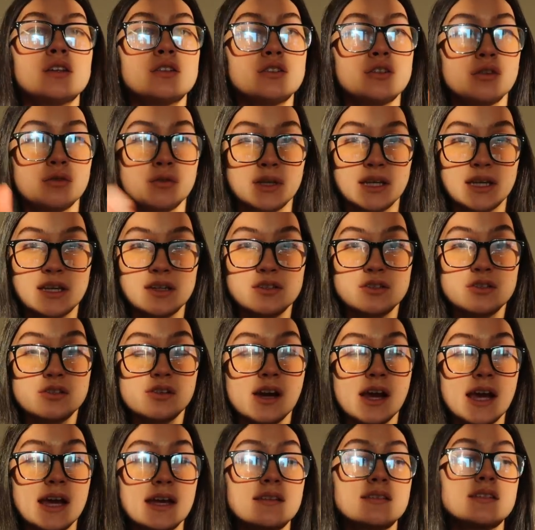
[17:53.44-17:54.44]
Don't need to
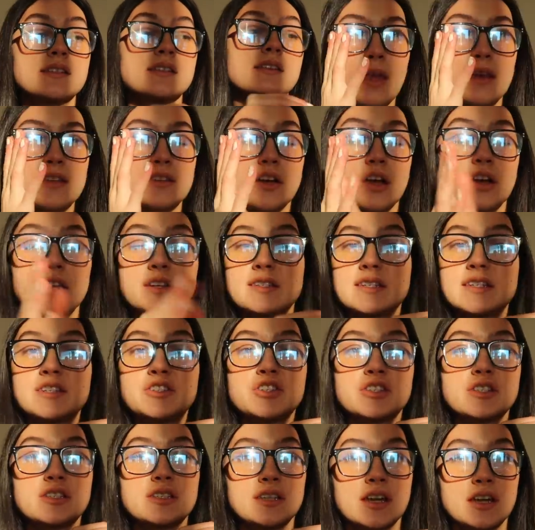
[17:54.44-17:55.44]
stress. It's honestly
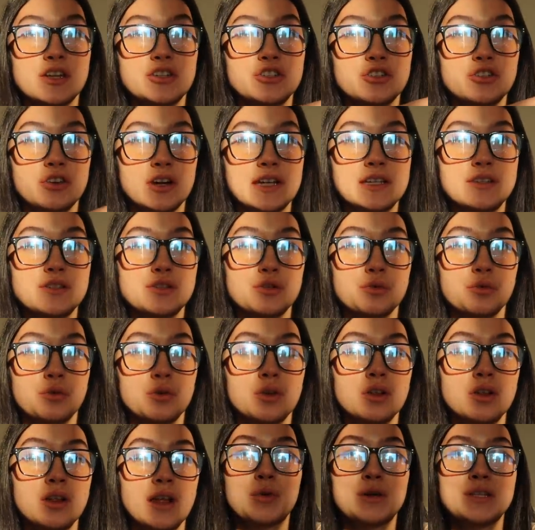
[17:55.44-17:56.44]
just such a great
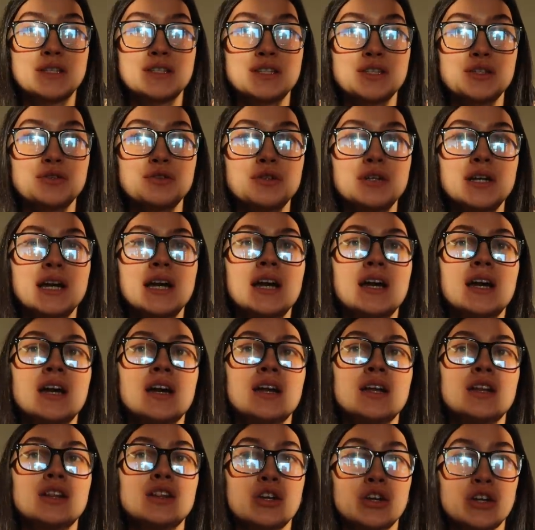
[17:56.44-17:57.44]
tool. Once you
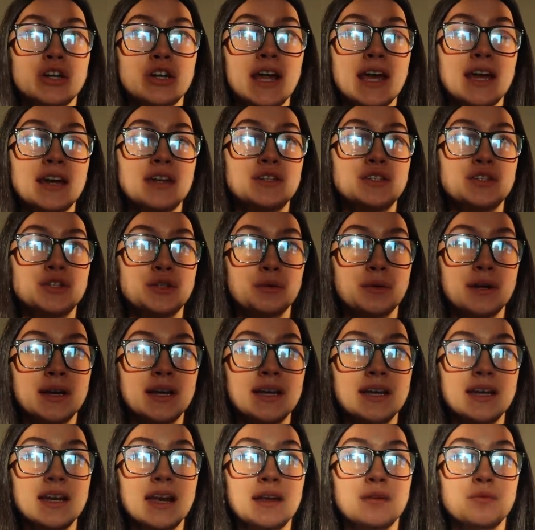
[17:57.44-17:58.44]
learn how to do
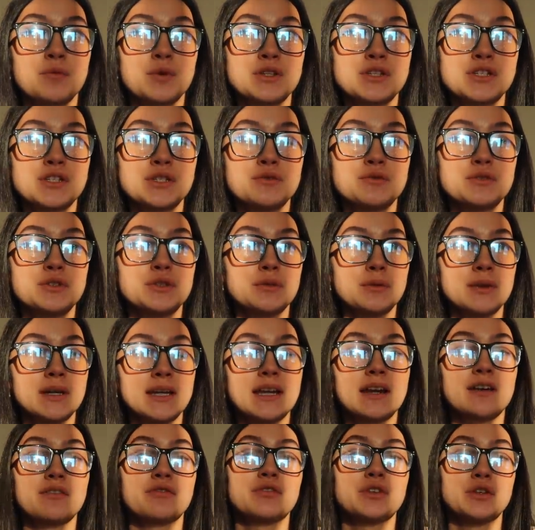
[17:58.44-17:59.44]
it and once you do
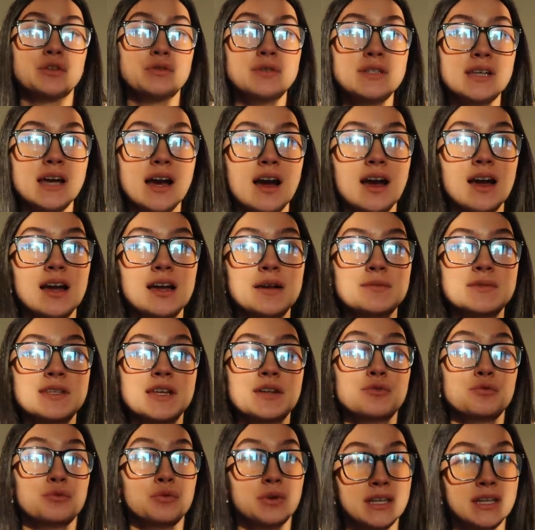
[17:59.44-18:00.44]
it a few times and